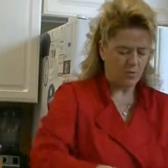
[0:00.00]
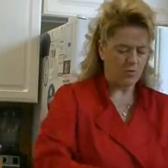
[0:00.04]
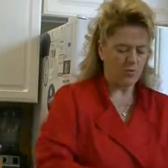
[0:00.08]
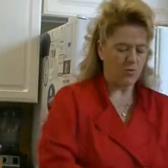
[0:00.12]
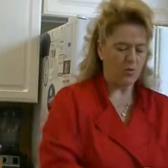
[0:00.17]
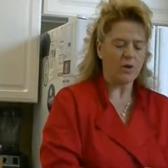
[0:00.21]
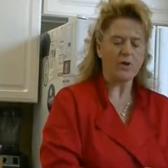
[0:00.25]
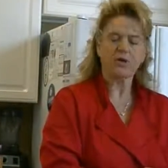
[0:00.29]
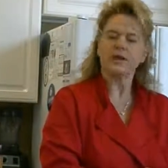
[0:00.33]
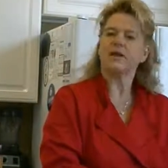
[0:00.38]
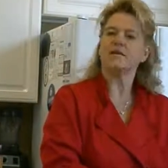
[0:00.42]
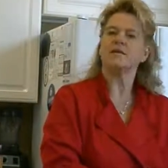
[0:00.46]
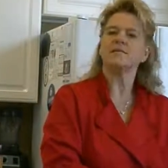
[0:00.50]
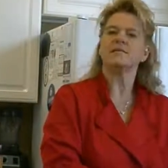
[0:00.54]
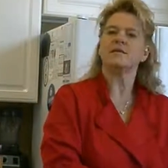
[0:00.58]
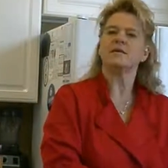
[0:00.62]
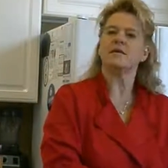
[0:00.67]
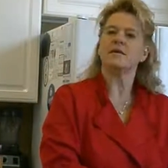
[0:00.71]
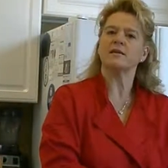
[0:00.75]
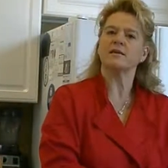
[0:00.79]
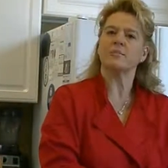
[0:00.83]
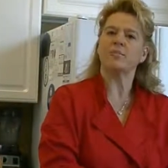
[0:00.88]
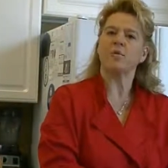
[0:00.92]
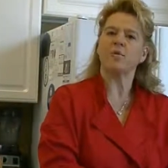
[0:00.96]
What a nice
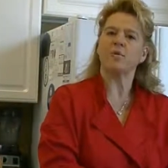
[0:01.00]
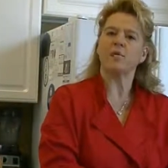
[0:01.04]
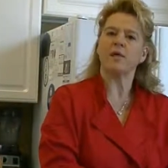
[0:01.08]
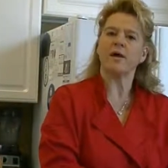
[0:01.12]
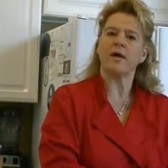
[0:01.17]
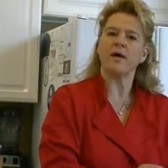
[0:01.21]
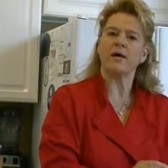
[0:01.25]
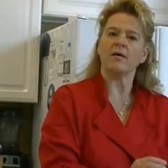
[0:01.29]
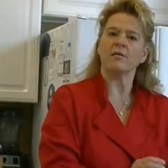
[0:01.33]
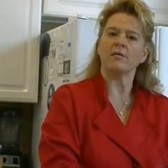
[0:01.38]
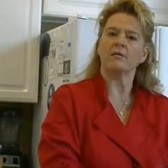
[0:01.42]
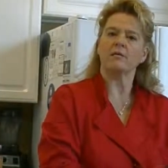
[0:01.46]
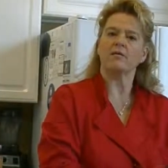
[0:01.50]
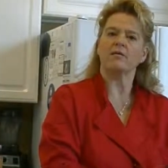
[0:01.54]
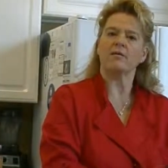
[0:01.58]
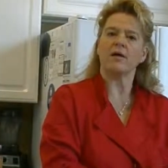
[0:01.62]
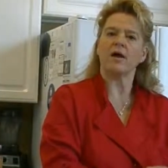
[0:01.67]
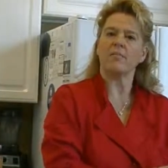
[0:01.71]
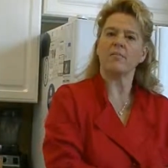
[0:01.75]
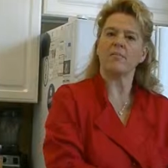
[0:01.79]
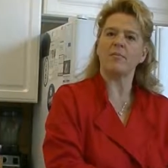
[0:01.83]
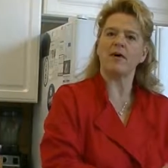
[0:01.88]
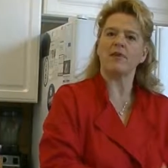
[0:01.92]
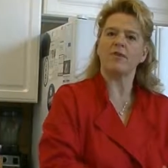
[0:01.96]
thing to pull out,
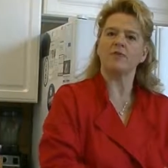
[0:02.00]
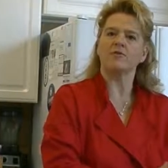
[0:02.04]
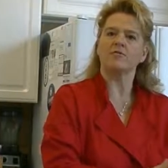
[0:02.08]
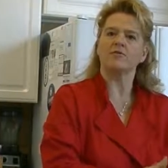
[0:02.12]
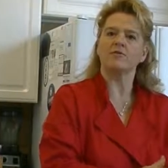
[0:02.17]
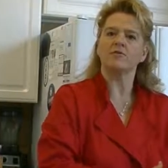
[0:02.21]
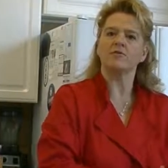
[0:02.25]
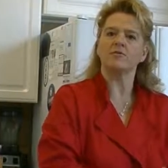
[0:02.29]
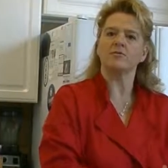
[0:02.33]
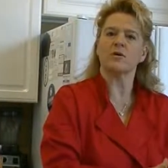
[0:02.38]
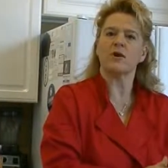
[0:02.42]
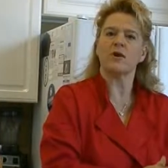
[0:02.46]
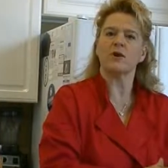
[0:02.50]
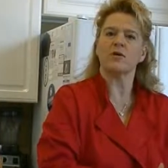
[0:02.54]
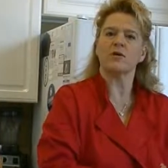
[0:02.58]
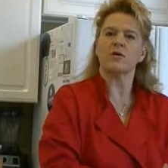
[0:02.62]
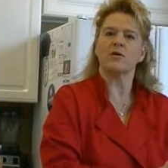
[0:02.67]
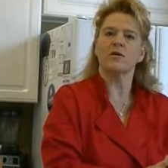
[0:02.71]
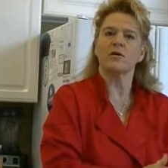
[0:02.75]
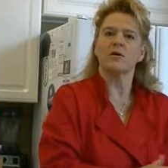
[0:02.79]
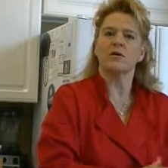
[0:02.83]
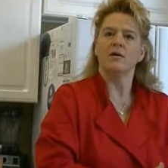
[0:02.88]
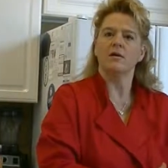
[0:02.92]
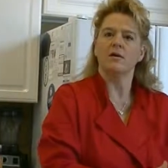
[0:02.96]
grab them out of the
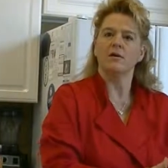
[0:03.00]
refrigerator,